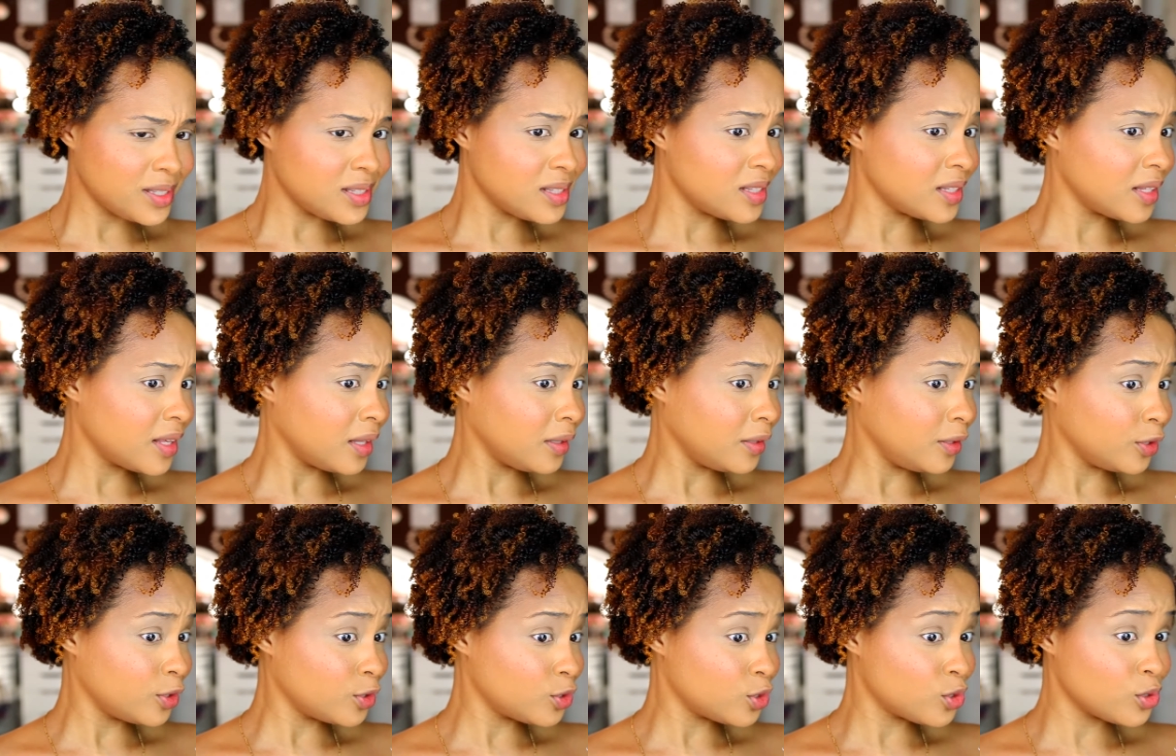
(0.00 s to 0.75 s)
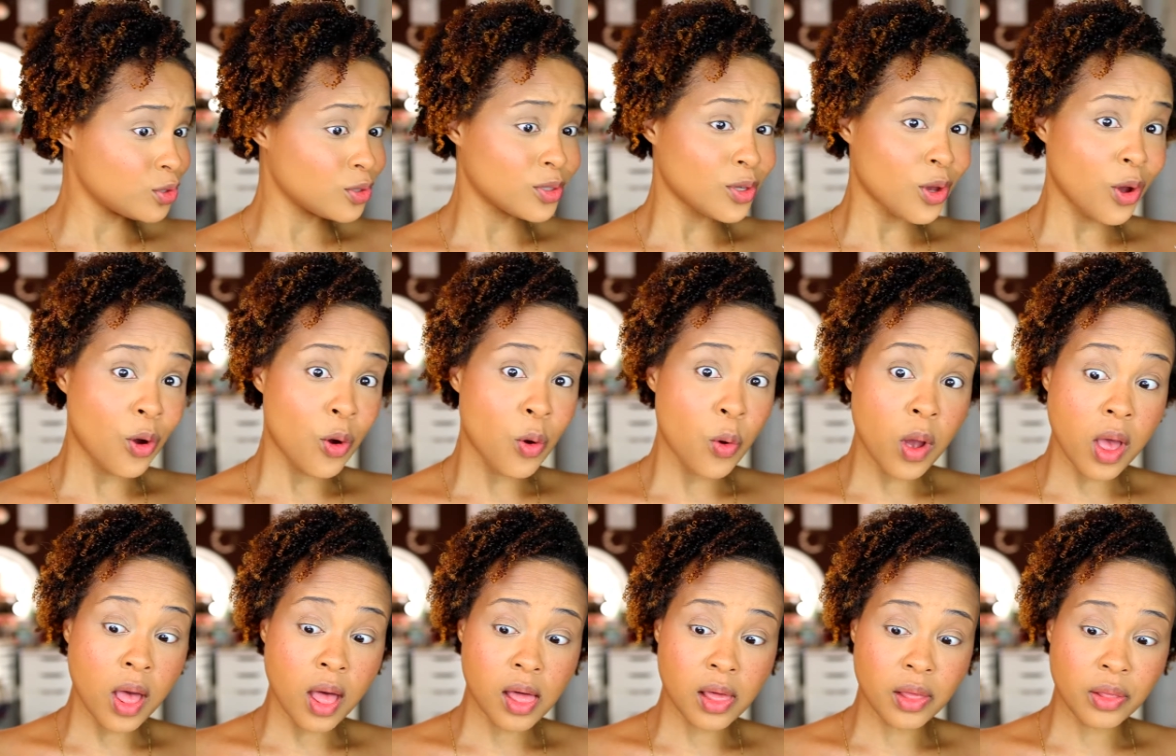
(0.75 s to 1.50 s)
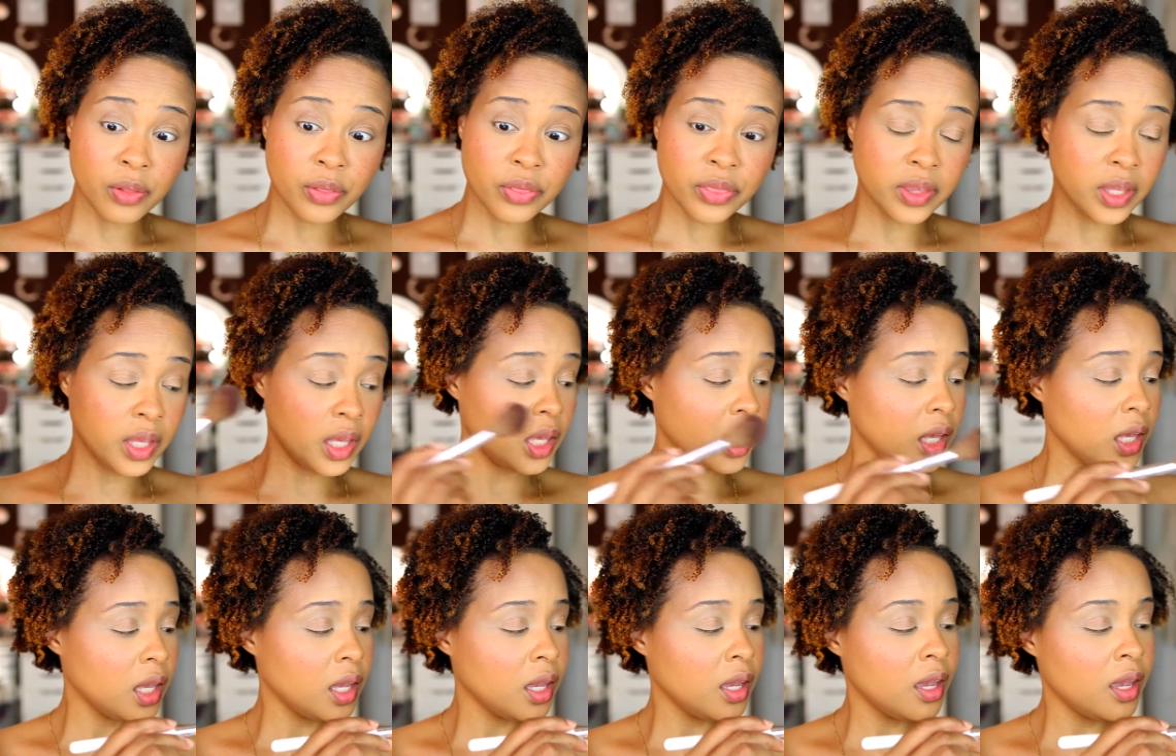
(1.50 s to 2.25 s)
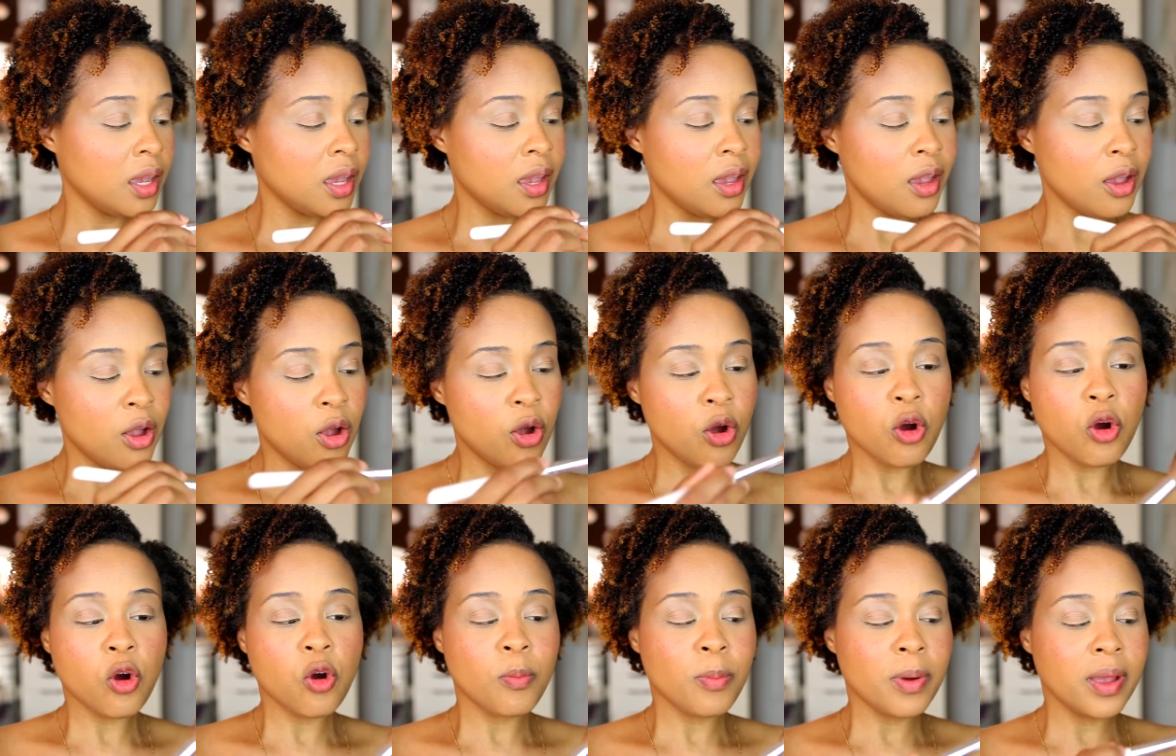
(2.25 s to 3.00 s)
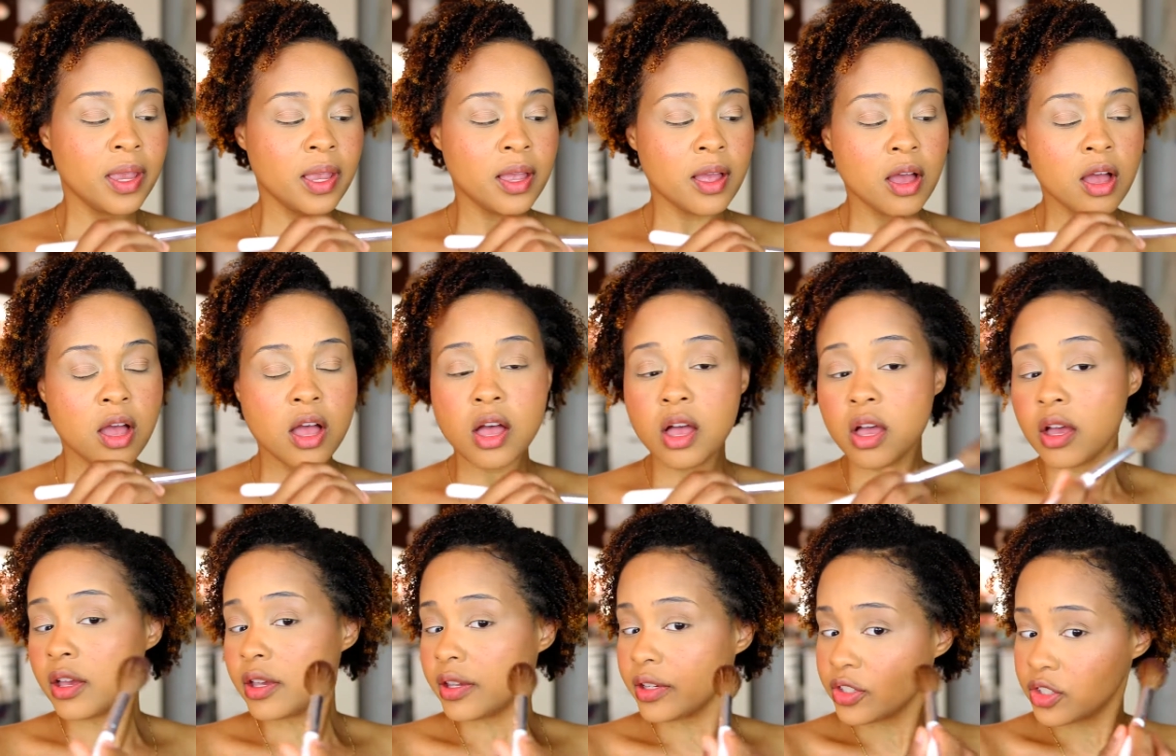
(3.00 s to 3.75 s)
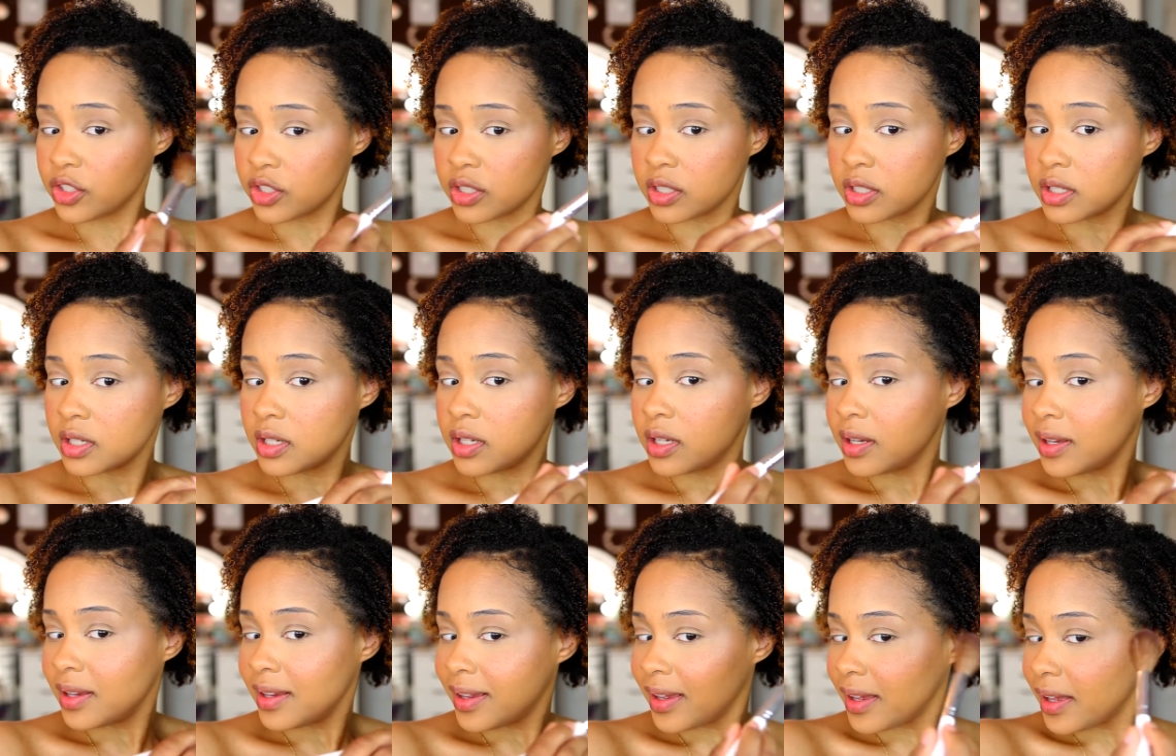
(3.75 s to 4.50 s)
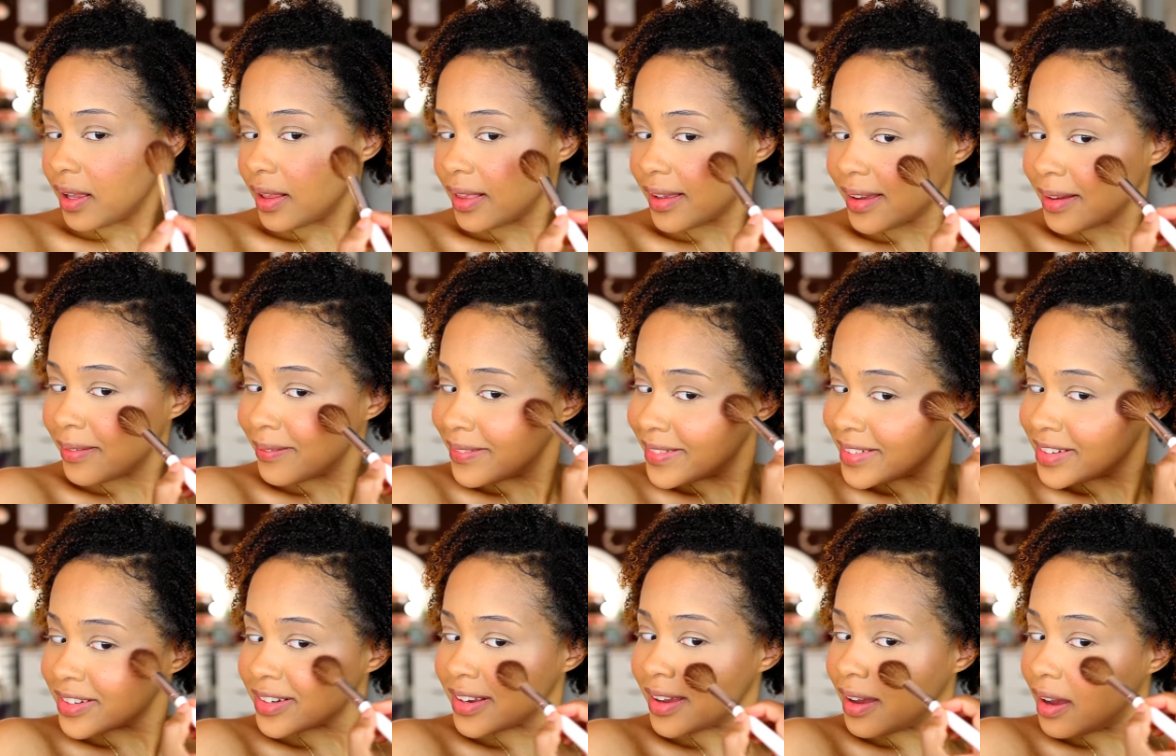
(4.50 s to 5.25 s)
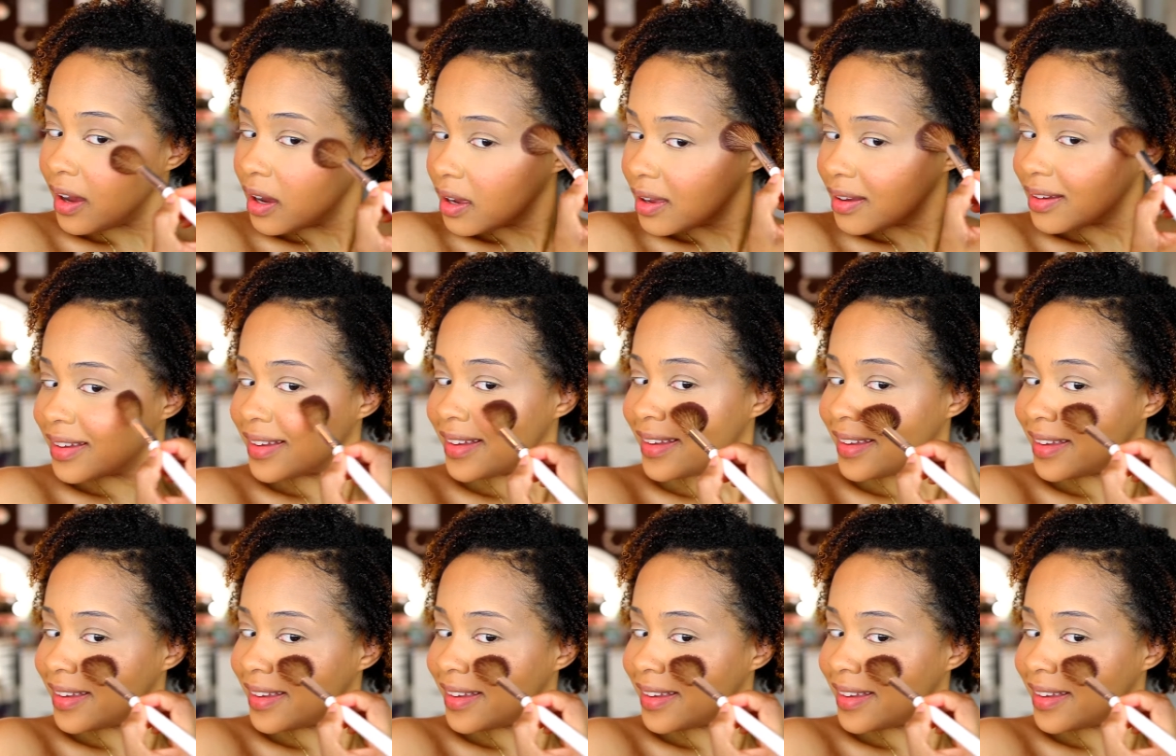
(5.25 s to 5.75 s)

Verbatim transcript: my skin looks so healthy. Oh my gosh. Like, I'm in shock.